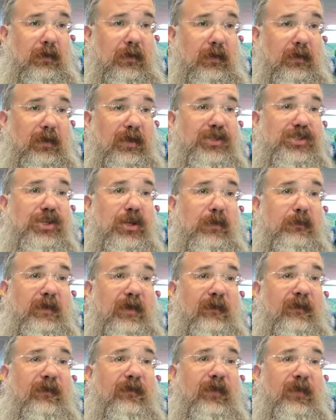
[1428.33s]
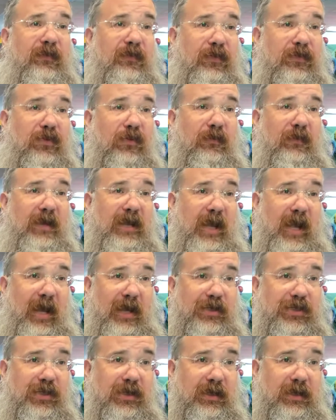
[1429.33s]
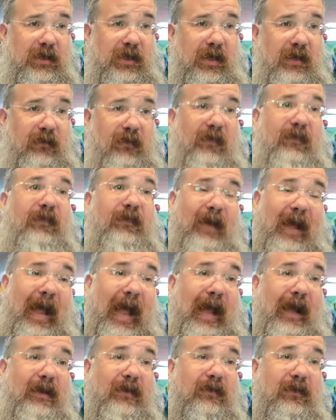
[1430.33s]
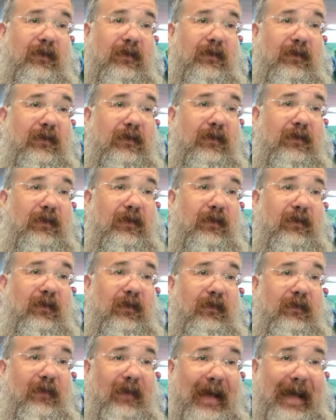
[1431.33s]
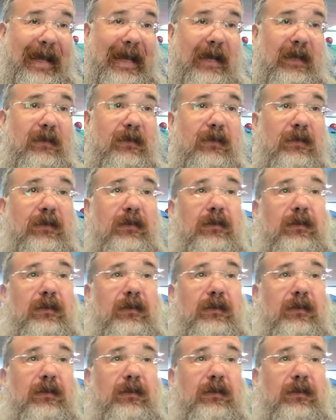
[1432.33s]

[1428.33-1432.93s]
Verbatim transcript: A legitimate physical reaction? It's a fact. It's a fact.